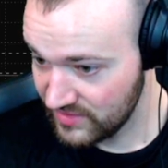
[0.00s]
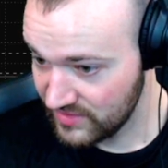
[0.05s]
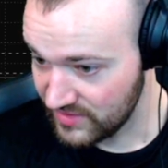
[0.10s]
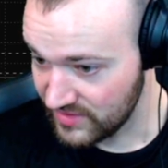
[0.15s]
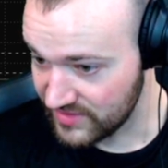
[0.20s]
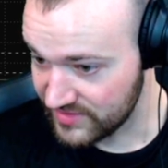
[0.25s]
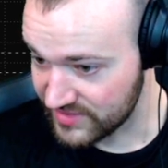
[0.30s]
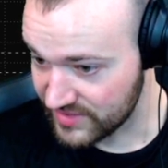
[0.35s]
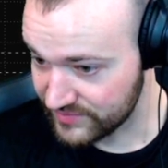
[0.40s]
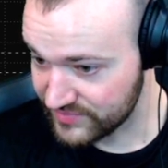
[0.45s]

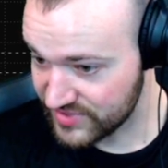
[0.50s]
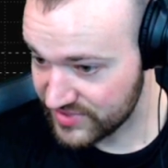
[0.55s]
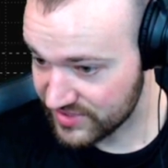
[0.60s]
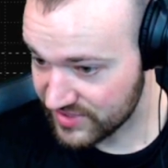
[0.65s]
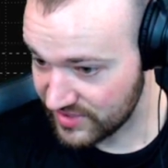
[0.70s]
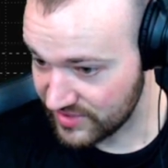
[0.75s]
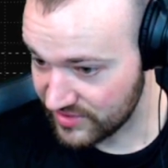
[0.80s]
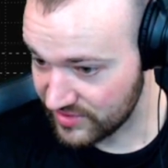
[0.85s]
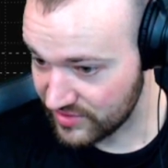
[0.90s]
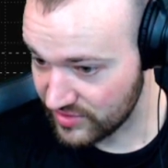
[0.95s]
is I'm just
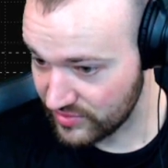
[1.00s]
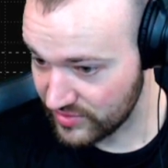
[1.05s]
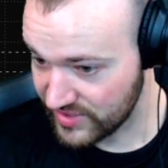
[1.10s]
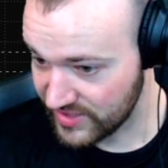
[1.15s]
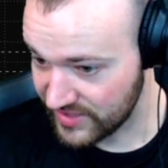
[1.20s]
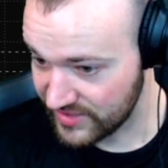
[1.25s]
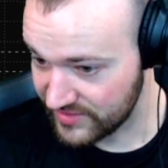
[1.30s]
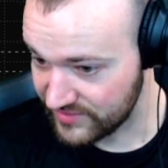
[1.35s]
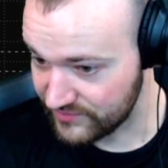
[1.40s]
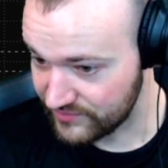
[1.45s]
going to go
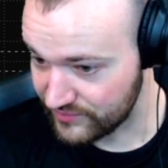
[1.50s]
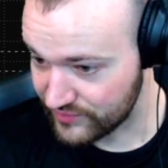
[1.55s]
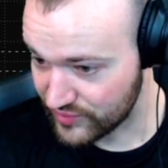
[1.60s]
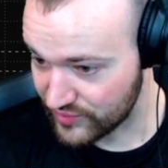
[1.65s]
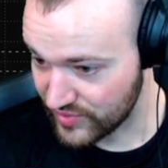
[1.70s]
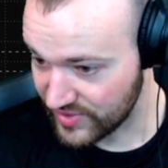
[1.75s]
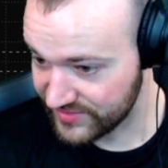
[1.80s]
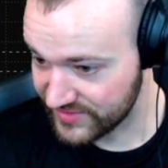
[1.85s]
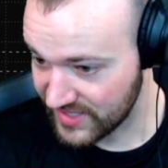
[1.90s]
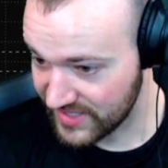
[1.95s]
ahead and
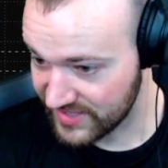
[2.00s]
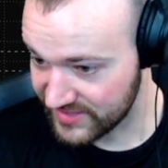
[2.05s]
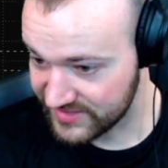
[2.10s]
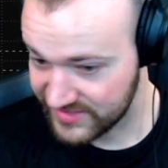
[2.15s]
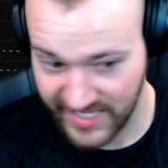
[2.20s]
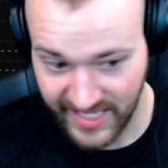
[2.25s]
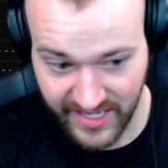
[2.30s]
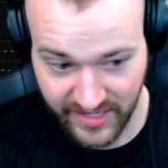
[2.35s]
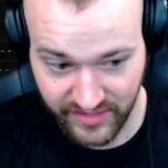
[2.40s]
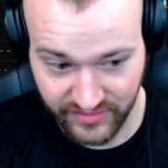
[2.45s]
bring that
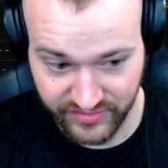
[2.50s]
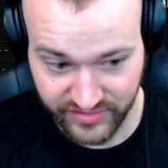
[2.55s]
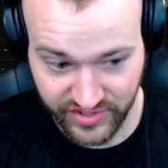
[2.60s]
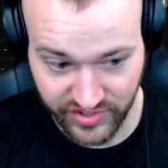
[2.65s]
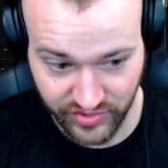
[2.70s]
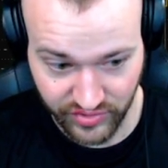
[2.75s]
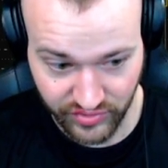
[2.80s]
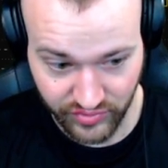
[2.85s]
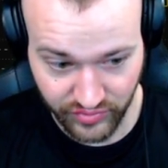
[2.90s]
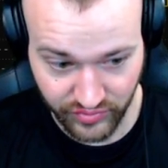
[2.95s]
down
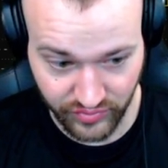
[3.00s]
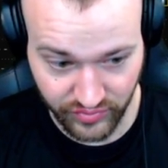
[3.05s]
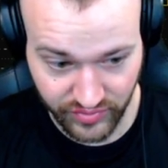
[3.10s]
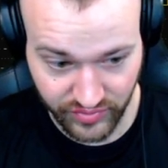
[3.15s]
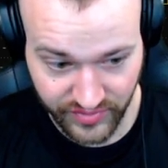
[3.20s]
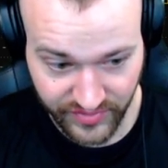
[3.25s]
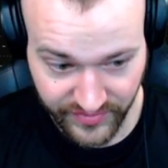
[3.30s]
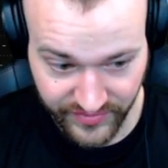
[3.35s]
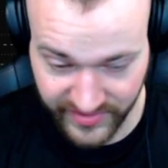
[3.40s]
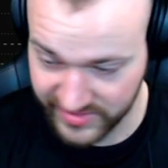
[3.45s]
to
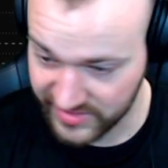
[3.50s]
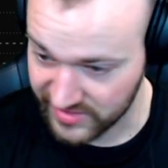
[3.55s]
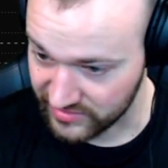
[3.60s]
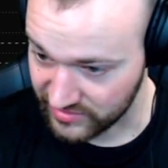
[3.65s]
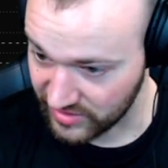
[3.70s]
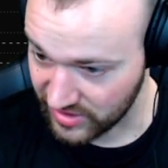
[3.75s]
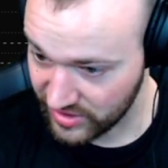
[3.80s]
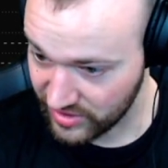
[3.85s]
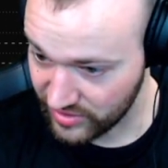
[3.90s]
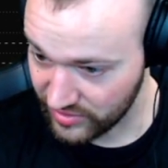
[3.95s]
this
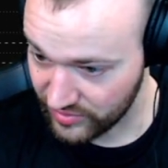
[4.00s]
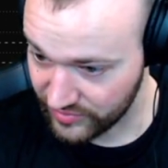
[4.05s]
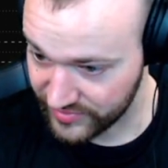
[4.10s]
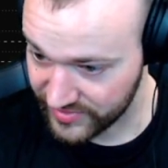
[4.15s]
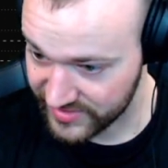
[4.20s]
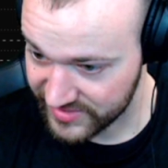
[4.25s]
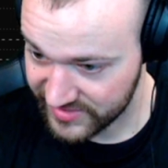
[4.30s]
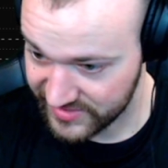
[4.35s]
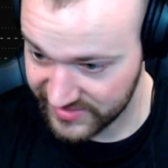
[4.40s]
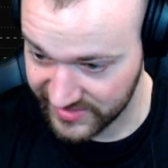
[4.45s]
low,
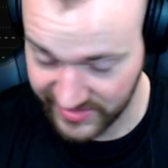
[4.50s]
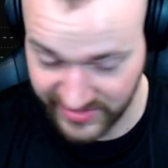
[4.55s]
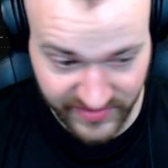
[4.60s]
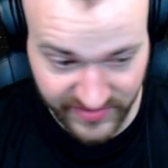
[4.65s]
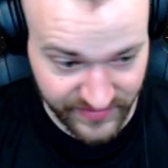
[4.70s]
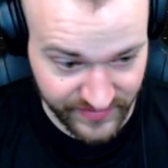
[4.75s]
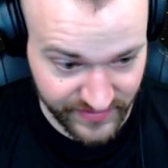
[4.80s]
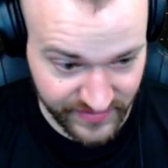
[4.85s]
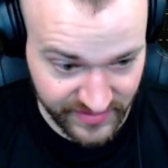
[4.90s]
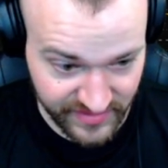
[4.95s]
this
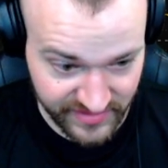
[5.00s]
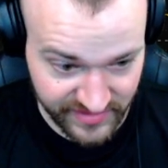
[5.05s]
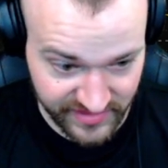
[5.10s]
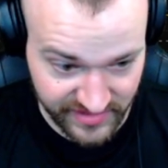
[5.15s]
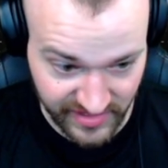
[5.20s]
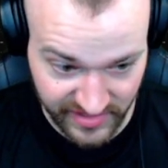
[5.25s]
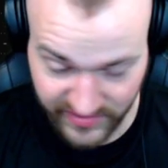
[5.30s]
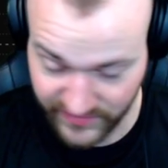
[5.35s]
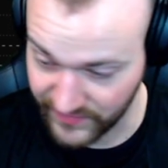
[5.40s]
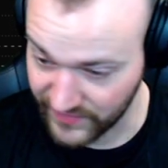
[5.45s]

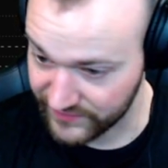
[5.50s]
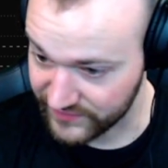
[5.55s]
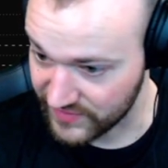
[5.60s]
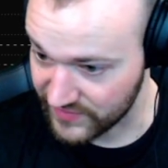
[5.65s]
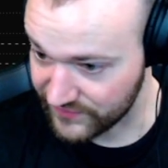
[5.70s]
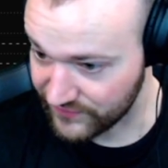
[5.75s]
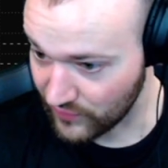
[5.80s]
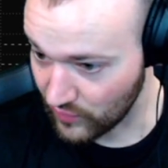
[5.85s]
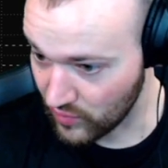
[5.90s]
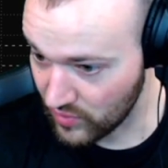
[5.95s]

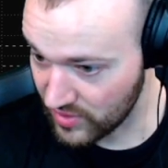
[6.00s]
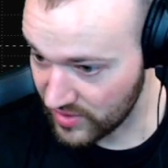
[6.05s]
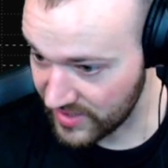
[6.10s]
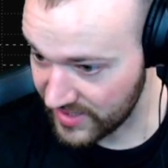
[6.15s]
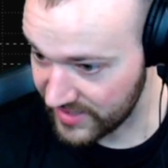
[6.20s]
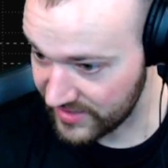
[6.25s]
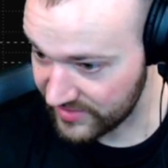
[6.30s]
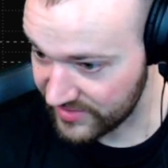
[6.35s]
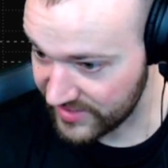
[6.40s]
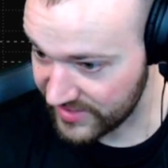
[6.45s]
654
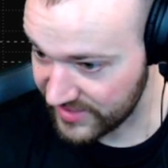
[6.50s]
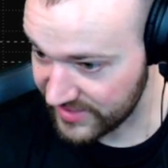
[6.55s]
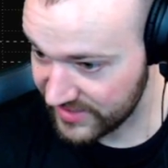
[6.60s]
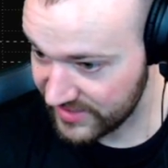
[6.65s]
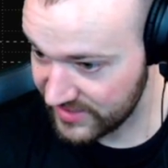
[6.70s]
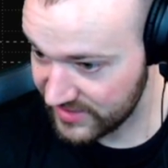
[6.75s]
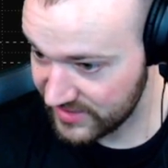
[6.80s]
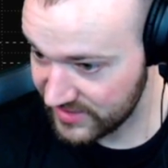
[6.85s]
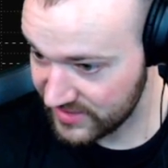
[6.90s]
area.